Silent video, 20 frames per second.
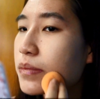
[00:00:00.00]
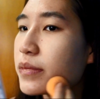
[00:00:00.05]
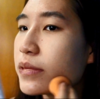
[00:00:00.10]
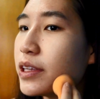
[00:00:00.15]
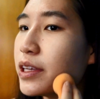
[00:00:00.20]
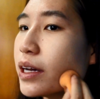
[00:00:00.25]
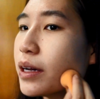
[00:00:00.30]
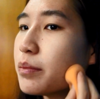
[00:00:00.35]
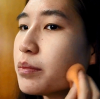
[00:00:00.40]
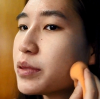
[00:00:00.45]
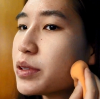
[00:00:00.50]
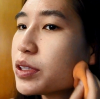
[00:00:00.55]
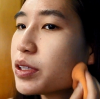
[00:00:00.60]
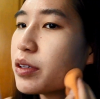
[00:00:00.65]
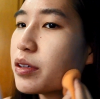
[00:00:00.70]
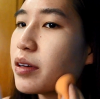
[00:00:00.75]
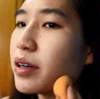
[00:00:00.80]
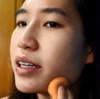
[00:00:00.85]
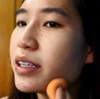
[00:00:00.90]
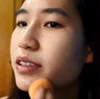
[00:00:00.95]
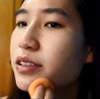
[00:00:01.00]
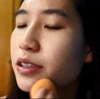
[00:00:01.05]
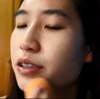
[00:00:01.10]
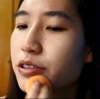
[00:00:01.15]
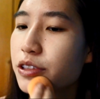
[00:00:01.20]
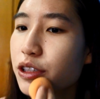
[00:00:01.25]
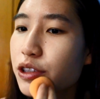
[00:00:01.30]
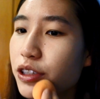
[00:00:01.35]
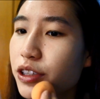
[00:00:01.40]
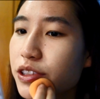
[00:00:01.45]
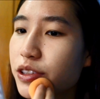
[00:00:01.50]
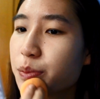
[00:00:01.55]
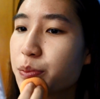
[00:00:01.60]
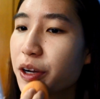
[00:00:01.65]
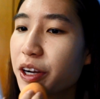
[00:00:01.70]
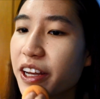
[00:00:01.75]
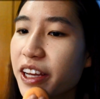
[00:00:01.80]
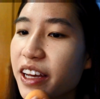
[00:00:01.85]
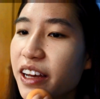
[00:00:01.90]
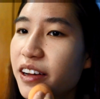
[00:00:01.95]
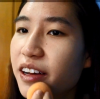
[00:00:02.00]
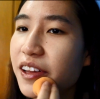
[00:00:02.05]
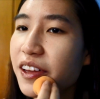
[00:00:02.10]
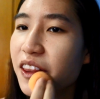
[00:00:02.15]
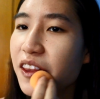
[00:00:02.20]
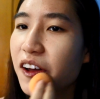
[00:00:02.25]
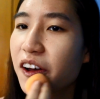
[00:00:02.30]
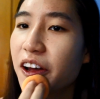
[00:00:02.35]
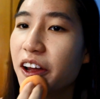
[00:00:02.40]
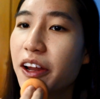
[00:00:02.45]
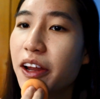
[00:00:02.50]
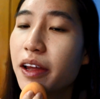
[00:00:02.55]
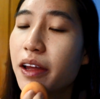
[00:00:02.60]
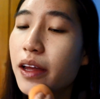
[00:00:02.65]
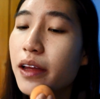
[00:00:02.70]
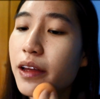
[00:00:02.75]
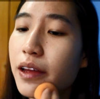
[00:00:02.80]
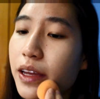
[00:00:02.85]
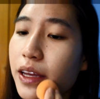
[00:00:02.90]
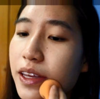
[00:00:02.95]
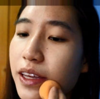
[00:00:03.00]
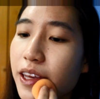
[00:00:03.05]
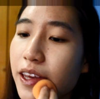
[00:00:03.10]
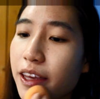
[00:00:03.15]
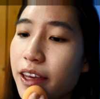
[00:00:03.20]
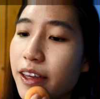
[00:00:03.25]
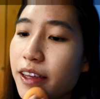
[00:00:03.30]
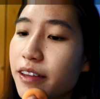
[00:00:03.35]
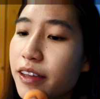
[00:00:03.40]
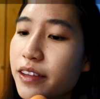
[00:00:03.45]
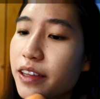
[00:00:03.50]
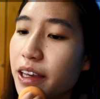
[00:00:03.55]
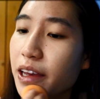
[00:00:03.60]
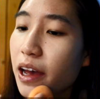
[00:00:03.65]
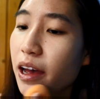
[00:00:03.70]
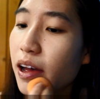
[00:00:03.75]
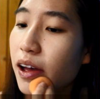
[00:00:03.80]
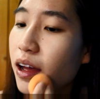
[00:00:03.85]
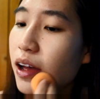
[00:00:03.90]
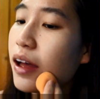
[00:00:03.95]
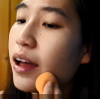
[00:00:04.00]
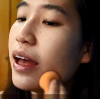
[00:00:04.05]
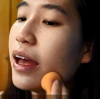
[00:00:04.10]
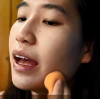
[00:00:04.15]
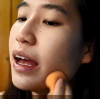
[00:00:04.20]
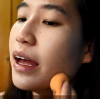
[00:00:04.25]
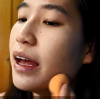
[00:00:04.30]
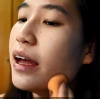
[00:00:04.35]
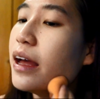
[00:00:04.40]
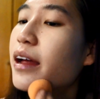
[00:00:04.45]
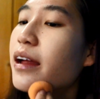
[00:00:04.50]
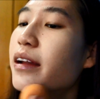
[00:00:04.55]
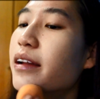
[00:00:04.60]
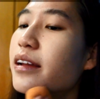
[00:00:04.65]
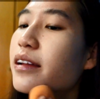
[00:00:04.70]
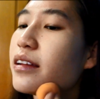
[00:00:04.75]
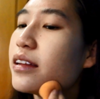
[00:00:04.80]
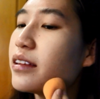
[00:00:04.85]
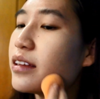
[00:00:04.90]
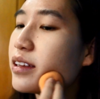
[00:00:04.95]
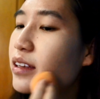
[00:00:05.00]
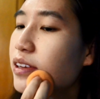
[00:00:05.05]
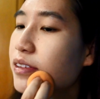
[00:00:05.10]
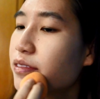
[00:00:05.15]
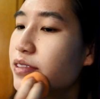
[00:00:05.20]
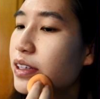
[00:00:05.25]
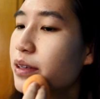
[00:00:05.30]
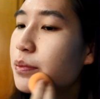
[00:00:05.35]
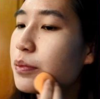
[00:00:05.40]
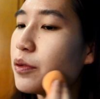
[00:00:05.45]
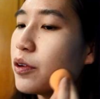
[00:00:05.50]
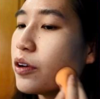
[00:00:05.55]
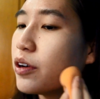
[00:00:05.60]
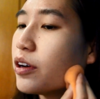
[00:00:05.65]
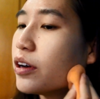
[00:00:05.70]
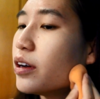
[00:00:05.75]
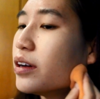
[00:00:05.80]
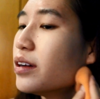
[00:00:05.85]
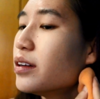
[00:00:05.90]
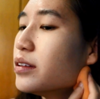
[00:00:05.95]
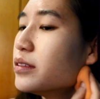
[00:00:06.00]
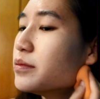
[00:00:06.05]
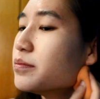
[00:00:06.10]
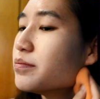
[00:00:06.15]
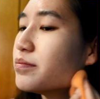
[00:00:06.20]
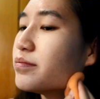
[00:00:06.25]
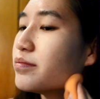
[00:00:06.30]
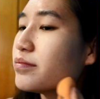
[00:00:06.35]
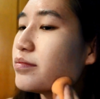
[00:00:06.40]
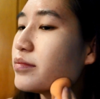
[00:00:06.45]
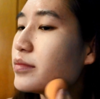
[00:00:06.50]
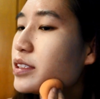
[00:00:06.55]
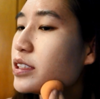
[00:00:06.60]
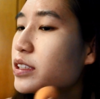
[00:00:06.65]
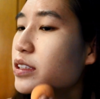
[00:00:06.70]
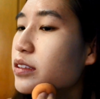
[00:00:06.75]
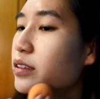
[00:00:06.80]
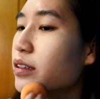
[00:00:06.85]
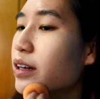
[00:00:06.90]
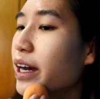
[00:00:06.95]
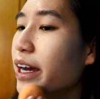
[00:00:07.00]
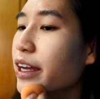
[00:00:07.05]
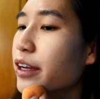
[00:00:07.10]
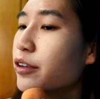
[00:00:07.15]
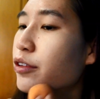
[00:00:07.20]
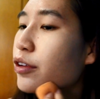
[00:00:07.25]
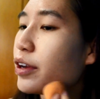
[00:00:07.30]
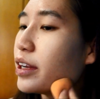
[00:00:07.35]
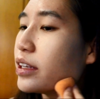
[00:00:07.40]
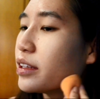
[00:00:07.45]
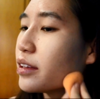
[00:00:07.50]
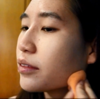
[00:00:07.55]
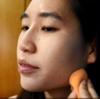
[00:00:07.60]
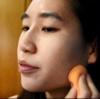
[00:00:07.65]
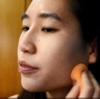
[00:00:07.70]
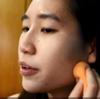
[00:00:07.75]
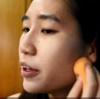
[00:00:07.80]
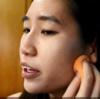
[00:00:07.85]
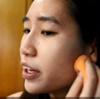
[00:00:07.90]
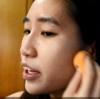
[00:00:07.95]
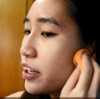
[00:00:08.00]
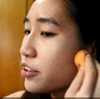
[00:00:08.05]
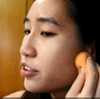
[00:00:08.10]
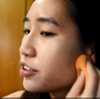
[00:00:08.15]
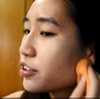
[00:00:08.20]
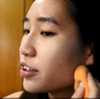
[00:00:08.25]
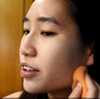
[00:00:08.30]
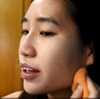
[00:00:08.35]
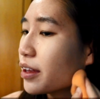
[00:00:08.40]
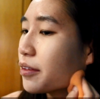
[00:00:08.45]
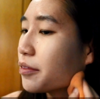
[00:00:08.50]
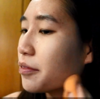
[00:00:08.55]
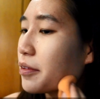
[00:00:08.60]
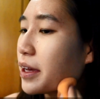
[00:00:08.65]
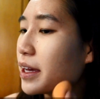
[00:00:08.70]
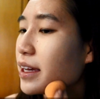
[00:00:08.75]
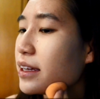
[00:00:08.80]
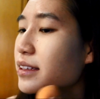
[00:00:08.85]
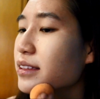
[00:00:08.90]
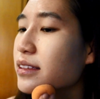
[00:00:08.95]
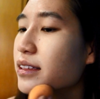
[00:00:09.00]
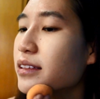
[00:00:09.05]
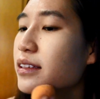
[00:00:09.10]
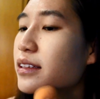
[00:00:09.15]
Yep, so as usual, it's spreading out a lot easier and gives a more, hydrated finish to the face.